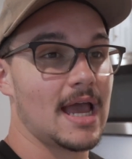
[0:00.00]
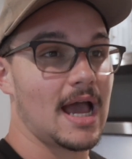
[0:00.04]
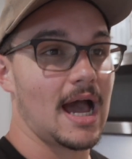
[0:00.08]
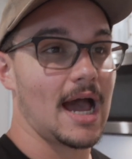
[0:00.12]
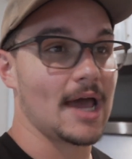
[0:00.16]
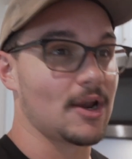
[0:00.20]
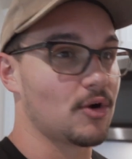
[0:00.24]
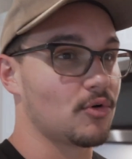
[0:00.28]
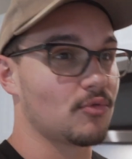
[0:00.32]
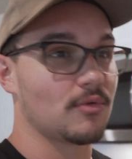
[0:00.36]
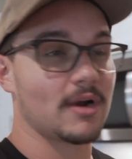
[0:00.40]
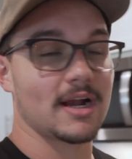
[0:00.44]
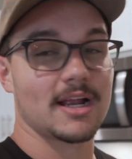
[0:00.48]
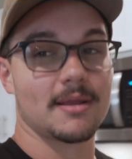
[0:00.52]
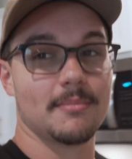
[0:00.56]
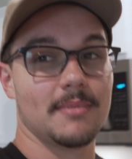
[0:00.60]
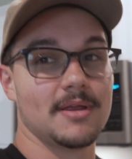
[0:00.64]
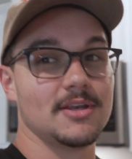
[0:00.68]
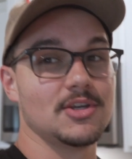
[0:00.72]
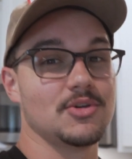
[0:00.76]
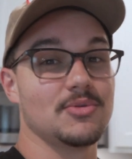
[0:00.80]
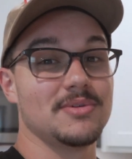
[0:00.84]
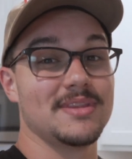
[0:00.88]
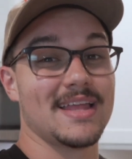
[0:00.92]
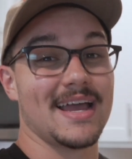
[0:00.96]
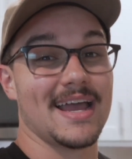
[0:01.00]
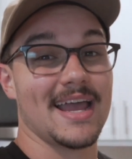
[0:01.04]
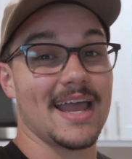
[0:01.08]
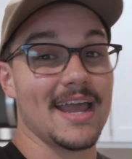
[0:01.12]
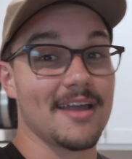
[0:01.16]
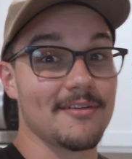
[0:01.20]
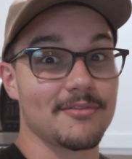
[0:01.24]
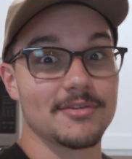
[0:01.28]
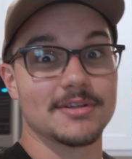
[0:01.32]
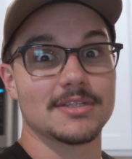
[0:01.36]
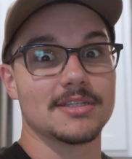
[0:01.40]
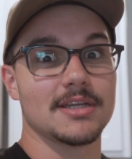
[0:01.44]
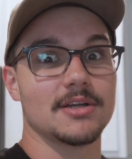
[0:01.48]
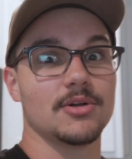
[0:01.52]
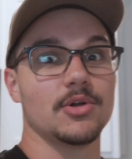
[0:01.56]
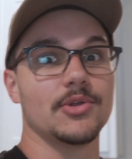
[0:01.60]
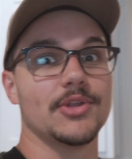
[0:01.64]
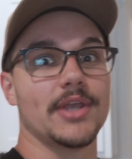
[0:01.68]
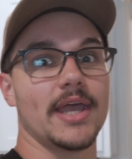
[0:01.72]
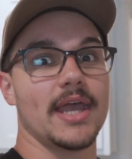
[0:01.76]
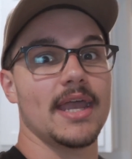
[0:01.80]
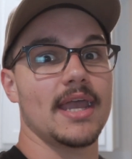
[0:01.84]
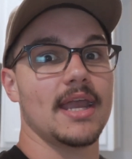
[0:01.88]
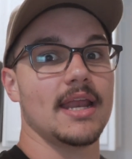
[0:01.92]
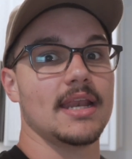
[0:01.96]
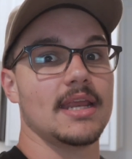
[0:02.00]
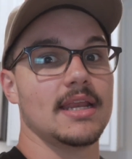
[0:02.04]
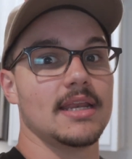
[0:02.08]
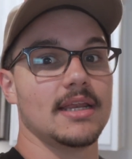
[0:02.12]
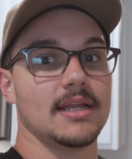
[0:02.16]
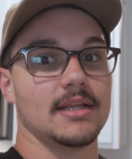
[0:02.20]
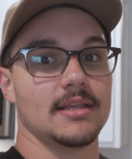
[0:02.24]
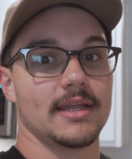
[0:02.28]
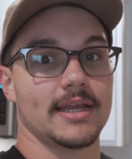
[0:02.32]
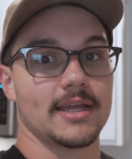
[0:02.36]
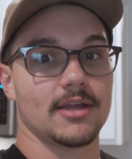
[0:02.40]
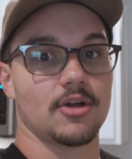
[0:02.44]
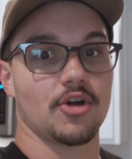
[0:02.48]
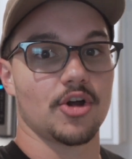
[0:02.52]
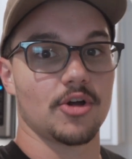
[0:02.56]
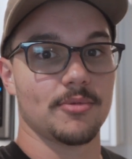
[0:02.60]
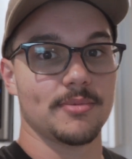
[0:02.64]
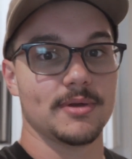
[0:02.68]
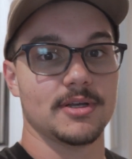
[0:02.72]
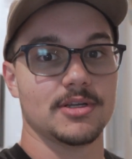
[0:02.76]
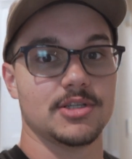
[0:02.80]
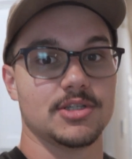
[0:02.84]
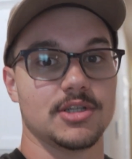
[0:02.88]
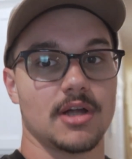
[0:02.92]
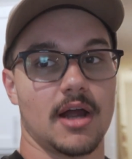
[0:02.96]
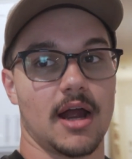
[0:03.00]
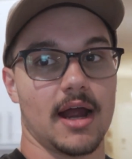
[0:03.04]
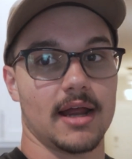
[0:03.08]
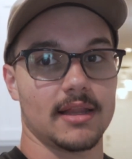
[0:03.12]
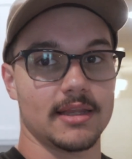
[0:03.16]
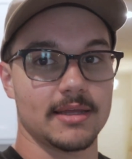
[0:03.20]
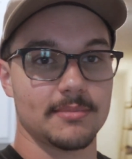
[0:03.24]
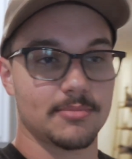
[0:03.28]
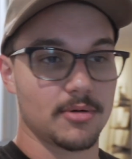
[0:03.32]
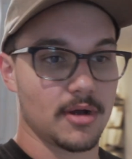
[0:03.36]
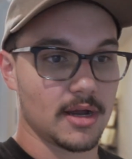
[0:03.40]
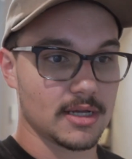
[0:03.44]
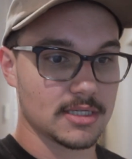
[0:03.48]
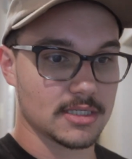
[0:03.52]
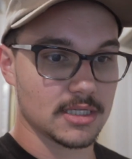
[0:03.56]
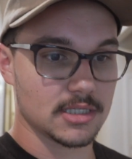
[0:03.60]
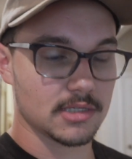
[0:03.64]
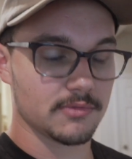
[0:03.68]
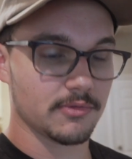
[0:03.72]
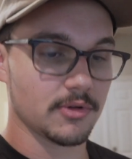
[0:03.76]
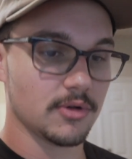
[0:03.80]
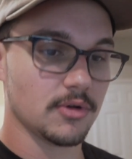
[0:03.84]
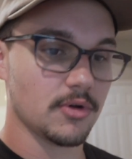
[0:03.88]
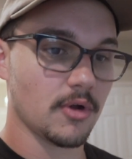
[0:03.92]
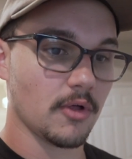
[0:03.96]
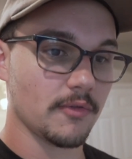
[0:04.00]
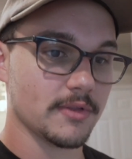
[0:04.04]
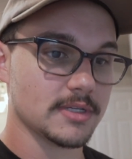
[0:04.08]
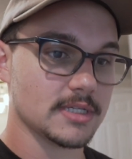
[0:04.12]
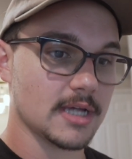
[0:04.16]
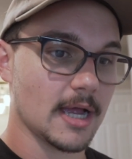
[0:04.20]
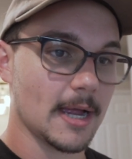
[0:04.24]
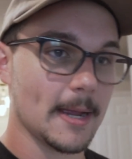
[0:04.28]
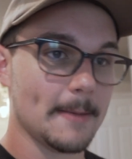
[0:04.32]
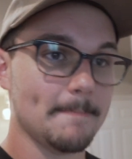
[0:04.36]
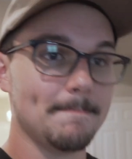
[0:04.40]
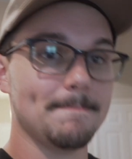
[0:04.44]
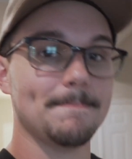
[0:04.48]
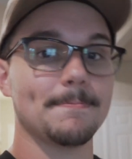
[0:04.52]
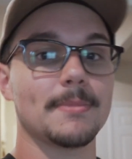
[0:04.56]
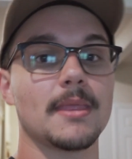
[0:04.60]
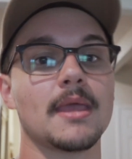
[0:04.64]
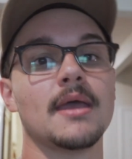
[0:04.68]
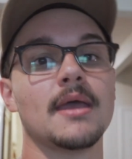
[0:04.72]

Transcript: I don't recommend doing that every single day and eating like garbage, highly processed food all the time.